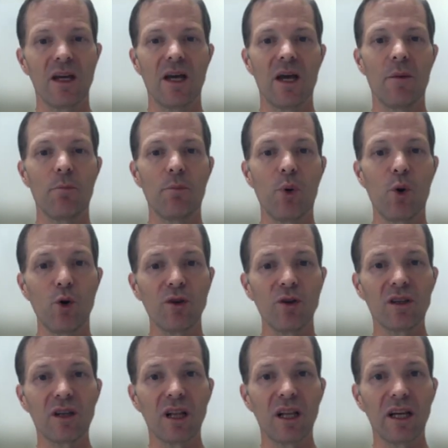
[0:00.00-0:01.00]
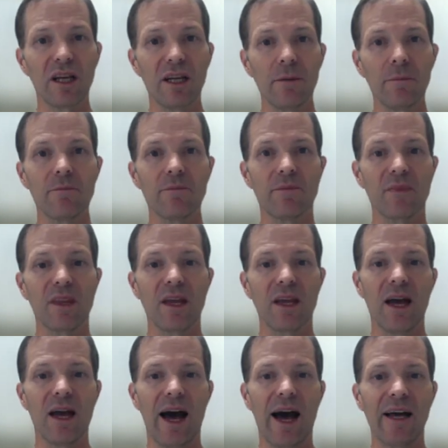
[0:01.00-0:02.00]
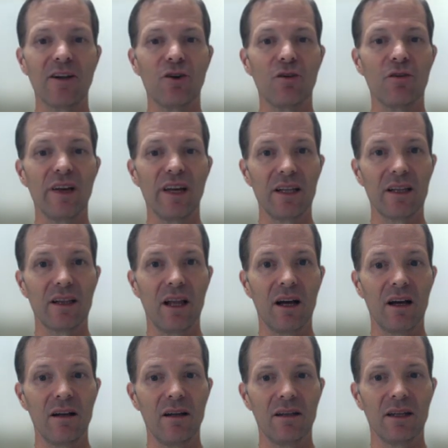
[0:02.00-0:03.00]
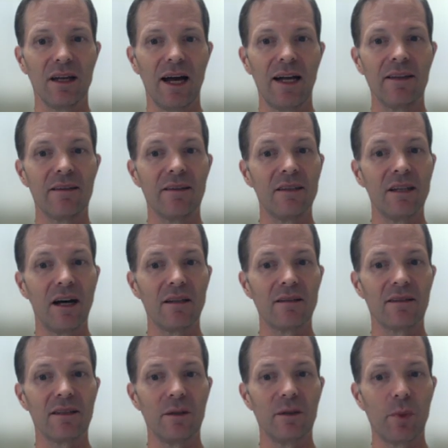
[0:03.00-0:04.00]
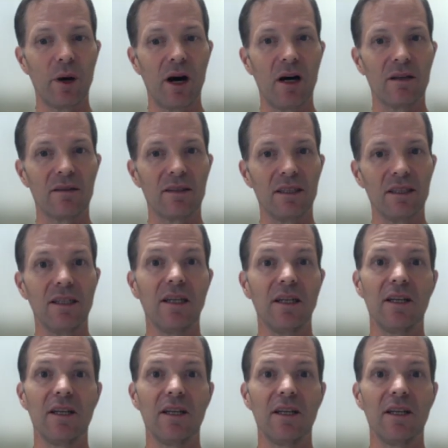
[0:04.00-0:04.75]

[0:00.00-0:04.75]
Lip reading: Importantly, Adolf Hitler and the Nazi Party